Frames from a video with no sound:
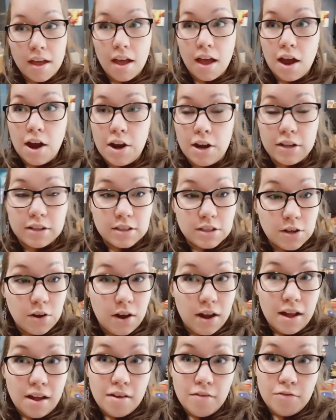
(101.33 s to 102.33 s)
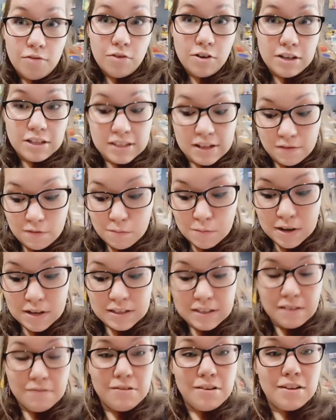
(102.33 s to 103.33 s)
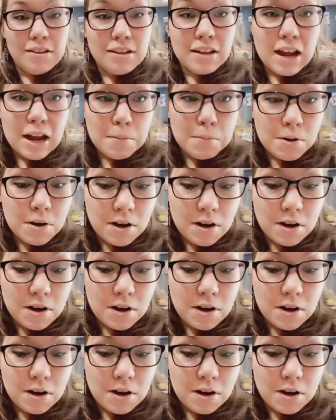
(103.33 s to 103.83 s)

Alright, so I have 47 minutes left on the timer.